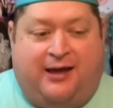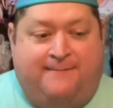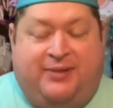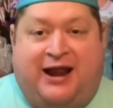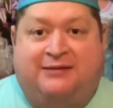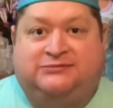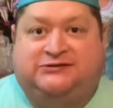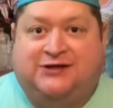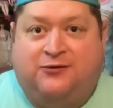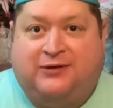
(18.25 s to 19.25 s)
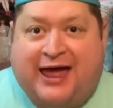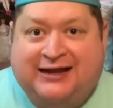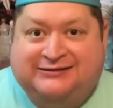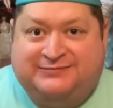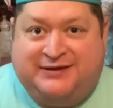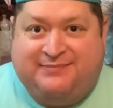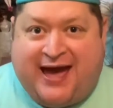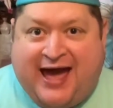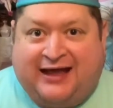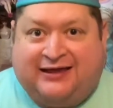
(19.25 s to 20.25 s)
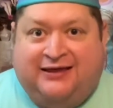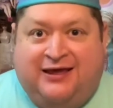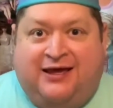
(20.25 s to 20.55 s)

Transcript: but I'm so glad to be back